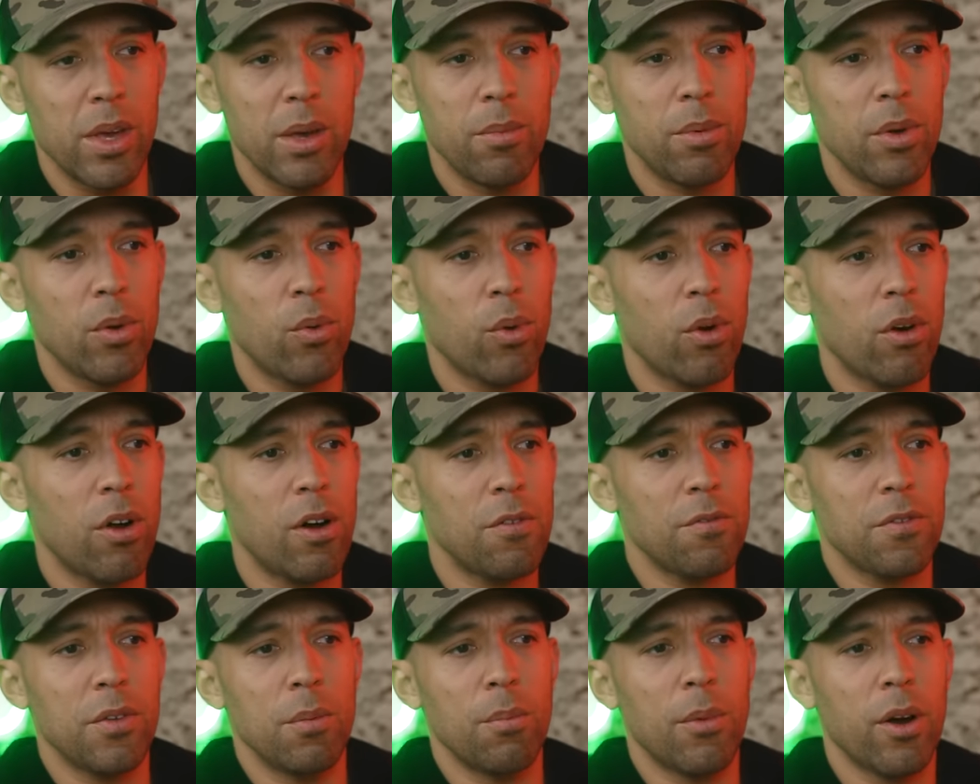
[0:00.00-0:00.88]
Maybe we're
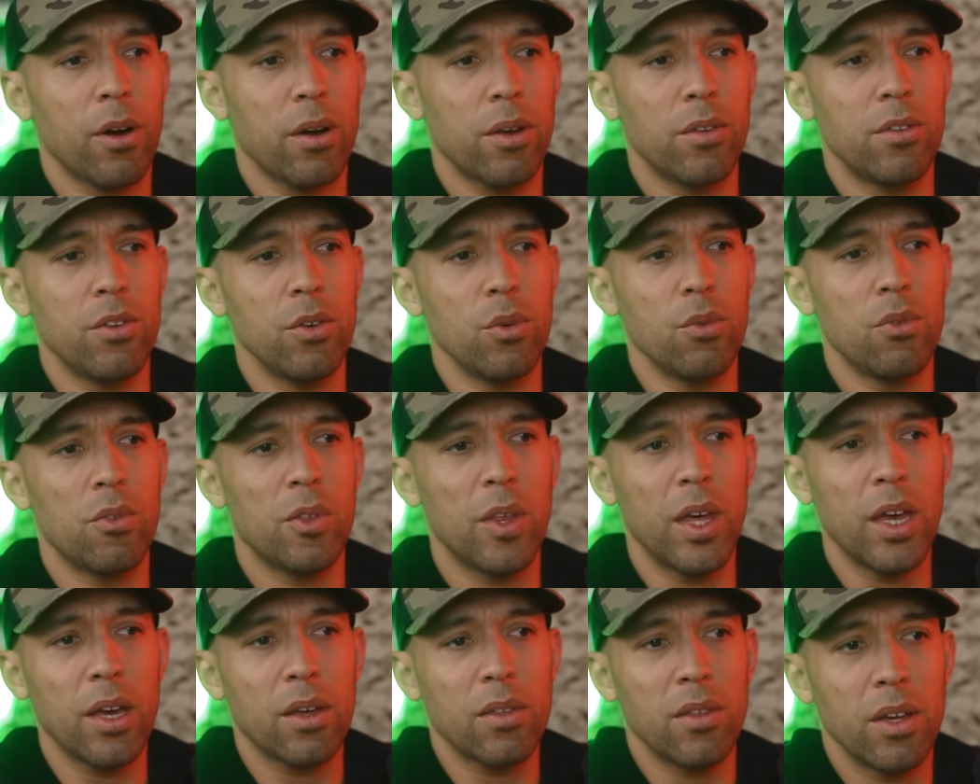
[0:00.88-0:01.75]
off the mark. Do you
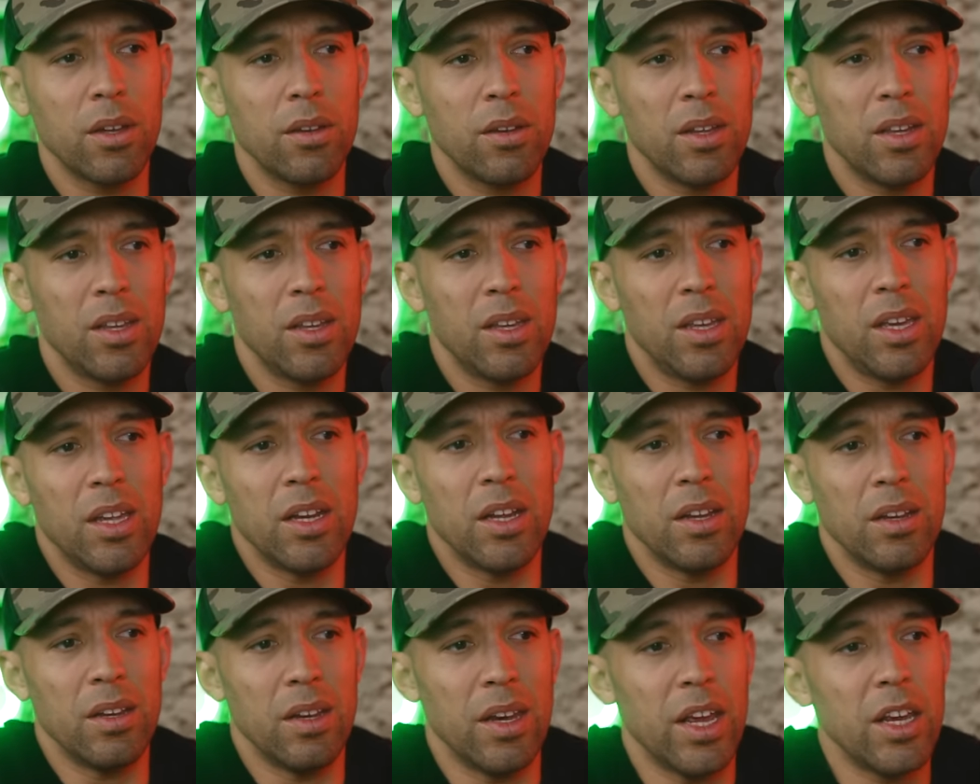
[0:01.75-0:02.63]
think that in
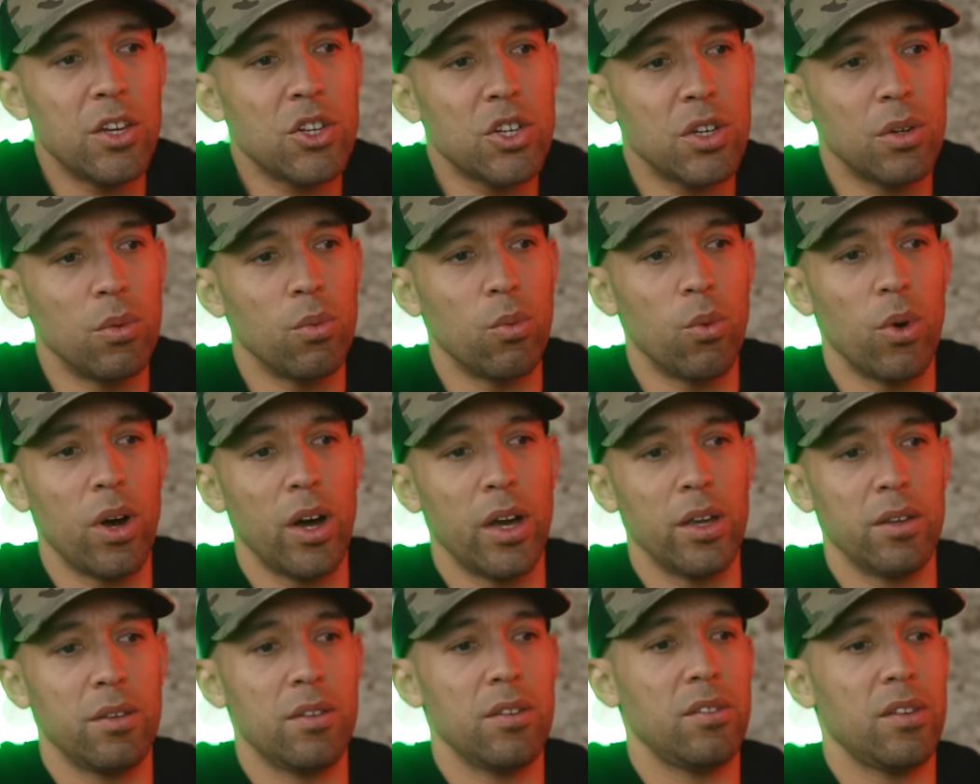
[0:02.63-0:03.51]
a
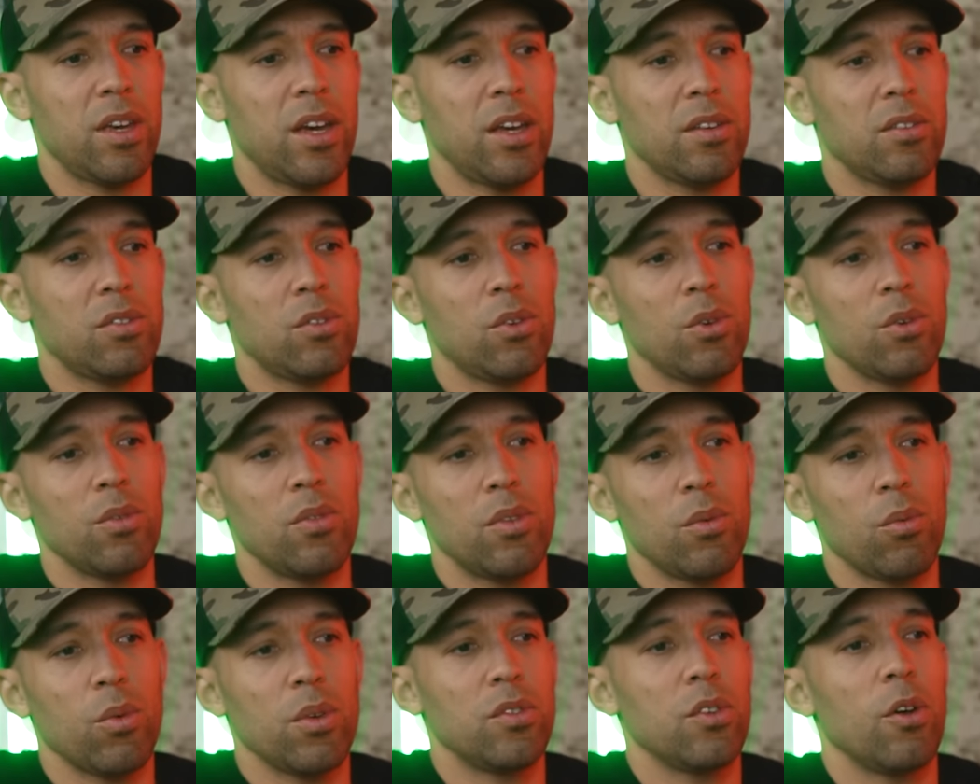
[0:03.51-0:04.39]
nationwide disaster,
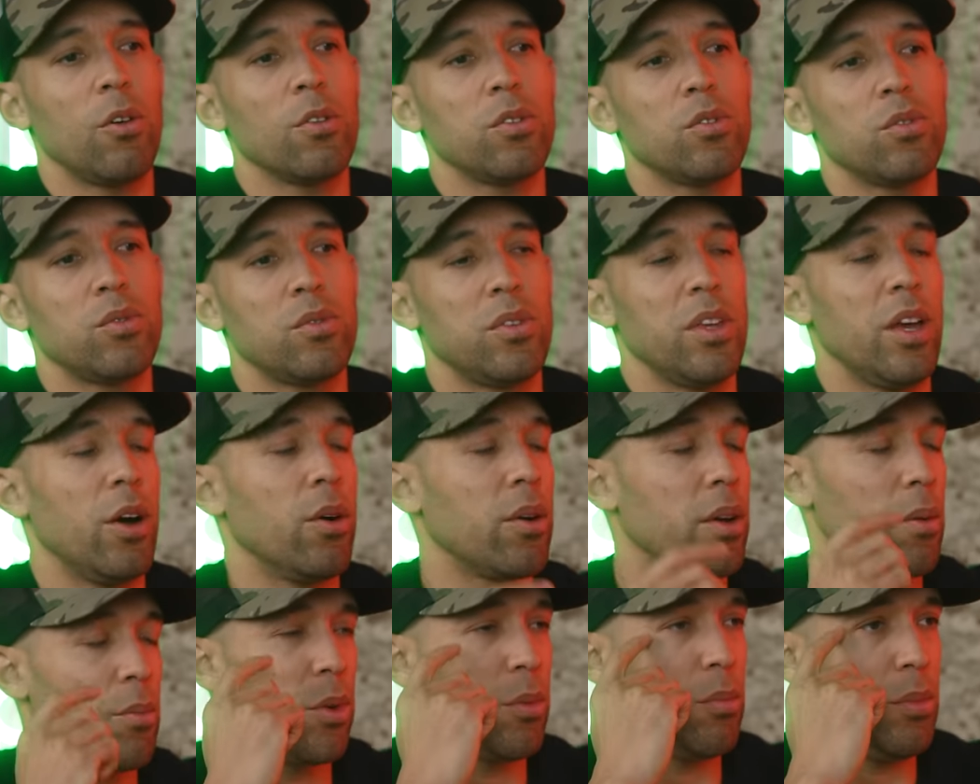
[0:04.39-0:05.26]
the results, the
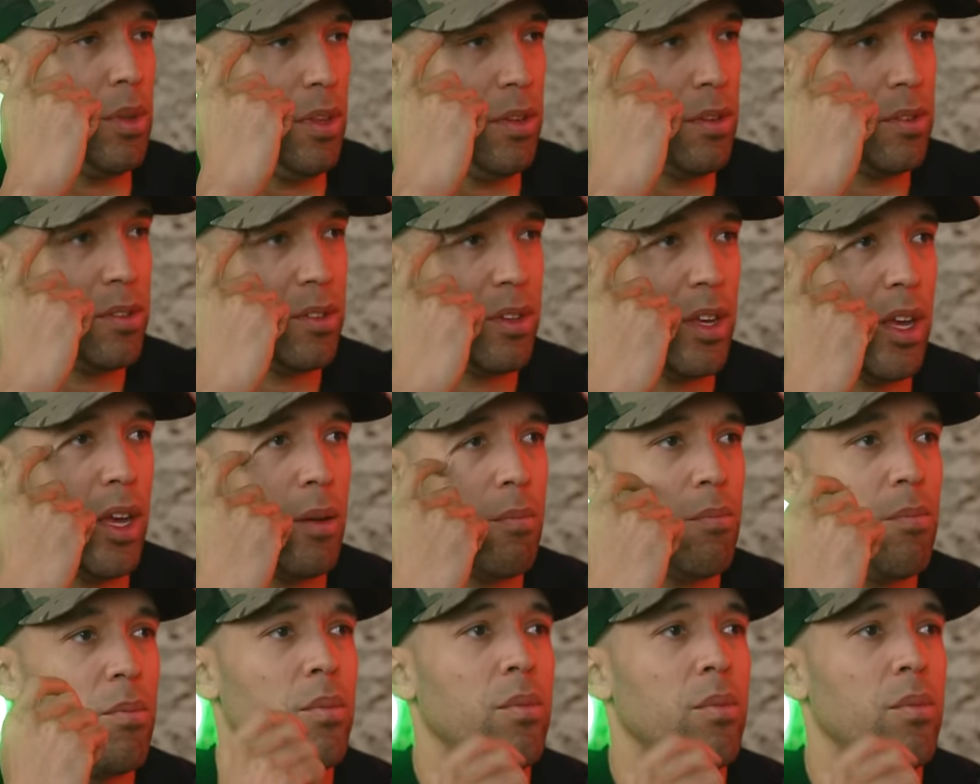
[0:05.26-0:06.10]
outcome would be the same?